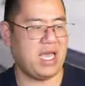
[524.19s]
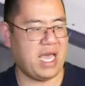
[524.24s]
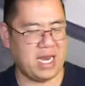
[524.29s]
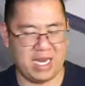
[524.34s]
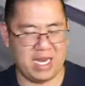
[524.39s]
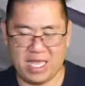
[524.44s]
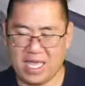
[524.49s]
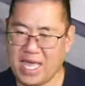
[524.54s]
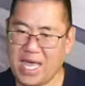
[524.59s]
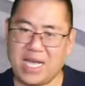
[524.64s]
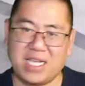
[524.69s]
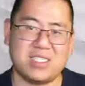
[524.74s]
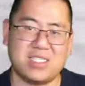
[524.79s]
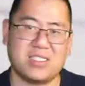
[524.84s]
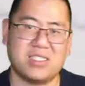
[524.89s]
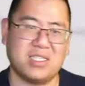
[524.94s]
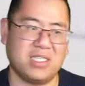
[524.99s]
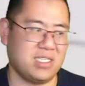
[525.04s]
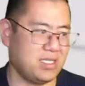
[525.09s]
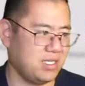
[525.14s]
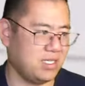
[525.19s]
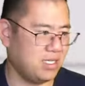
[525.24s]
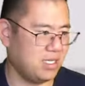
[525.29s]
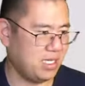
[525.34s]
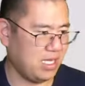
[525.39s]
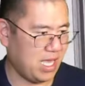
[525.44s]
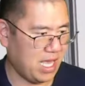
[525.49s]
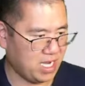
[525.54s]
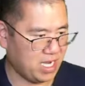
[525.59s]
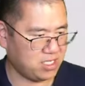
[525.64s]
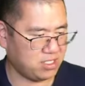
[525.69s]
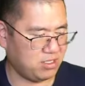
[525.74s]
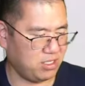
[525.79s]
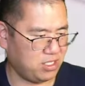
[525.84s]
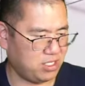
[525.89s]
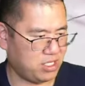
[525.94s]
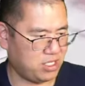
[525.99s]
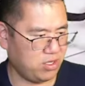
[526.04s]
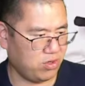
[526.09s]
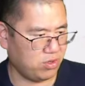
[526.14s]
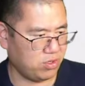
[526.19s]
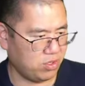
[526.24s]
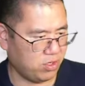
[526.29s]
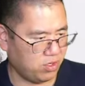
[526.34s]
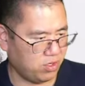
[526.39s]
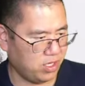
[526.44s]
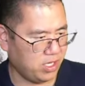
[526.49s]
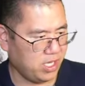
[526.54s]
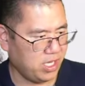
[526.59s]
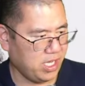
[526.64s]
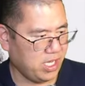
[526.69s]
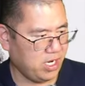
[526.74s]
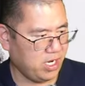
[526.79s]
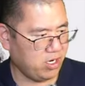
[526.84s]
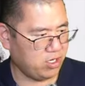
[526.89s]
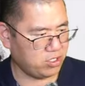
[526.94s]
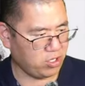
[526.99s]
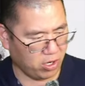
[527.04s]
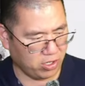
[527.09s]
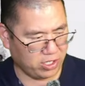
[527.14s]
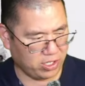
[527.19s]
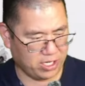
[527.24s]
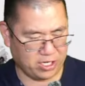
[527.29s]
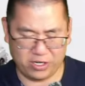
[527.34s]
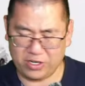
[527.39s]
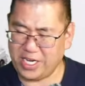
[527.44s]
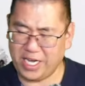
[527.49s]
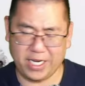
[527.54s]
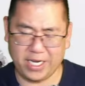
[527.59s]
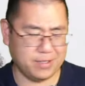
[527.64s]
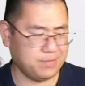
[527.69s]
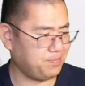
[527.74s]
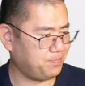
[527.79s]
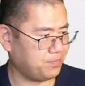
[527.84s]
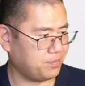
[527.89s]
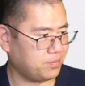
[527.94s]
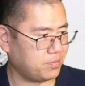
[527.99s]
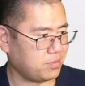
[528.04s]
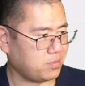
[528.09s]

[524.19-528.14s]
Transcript: An excellent, excellent skill goal. Here's Hoglander again.